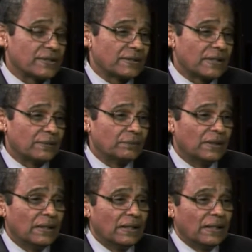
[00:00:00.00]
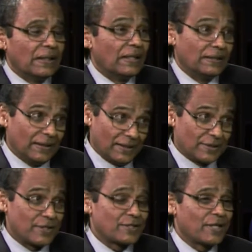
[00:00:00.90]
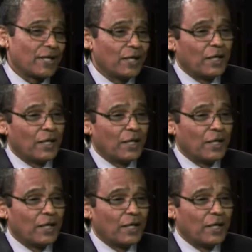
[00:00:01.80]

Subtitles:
And as they say,